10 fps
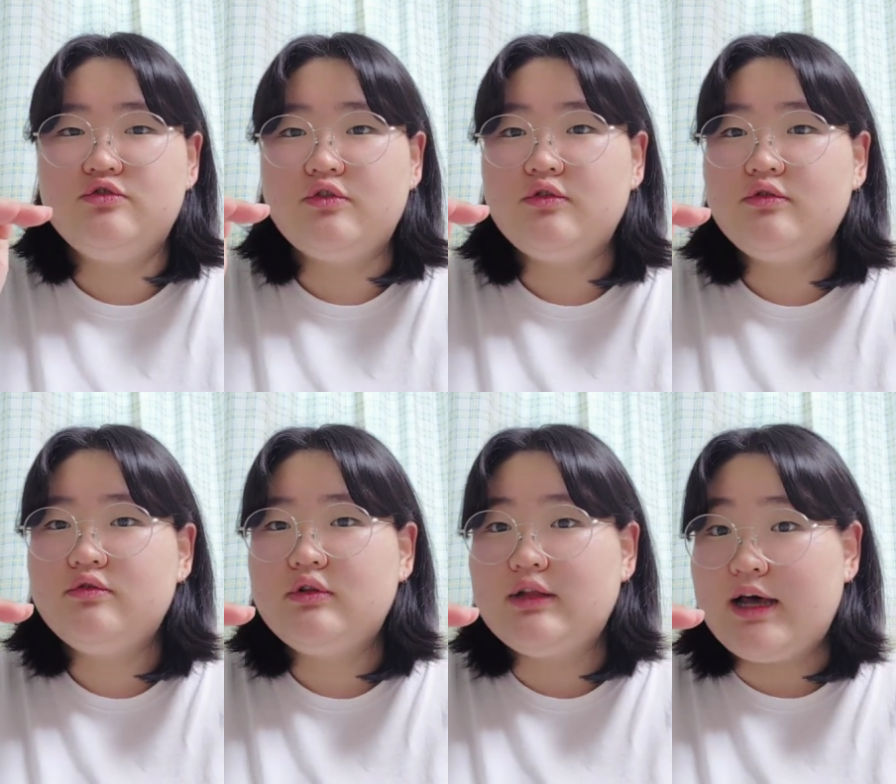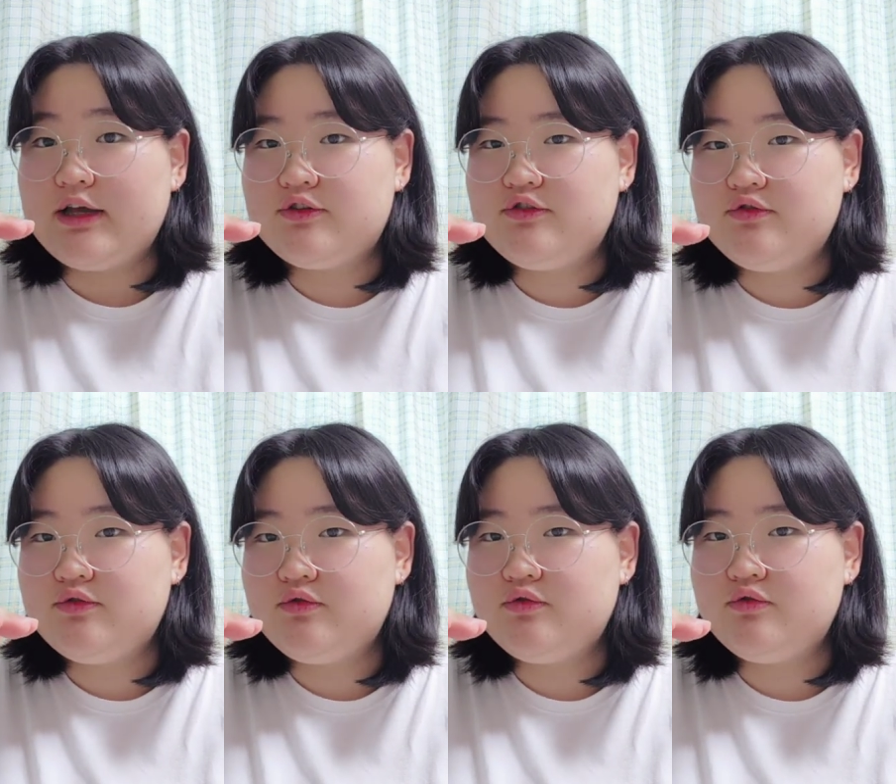don't like
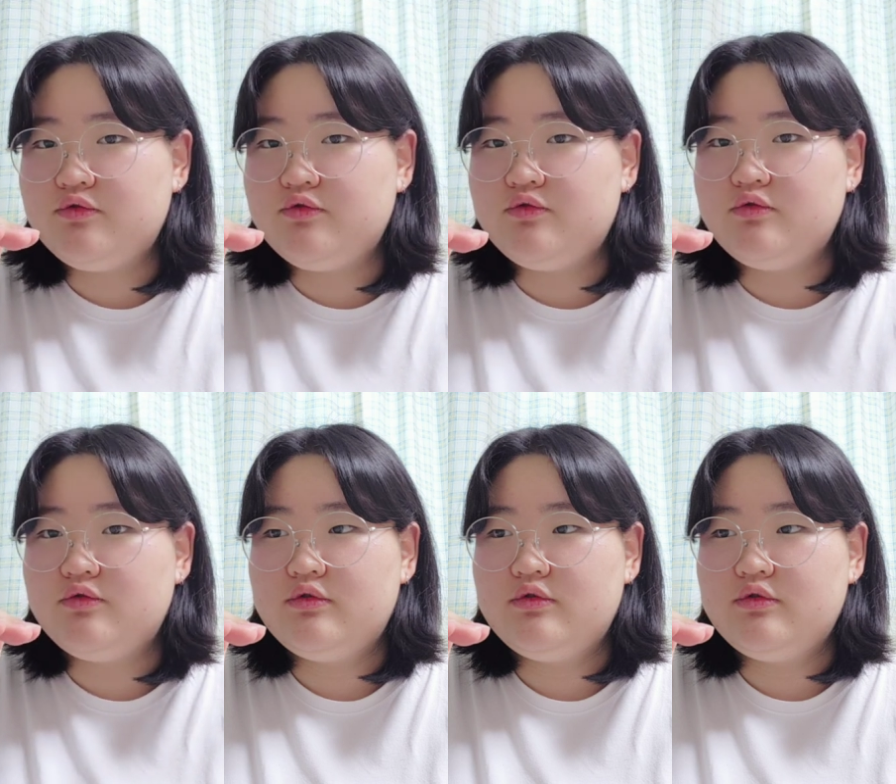to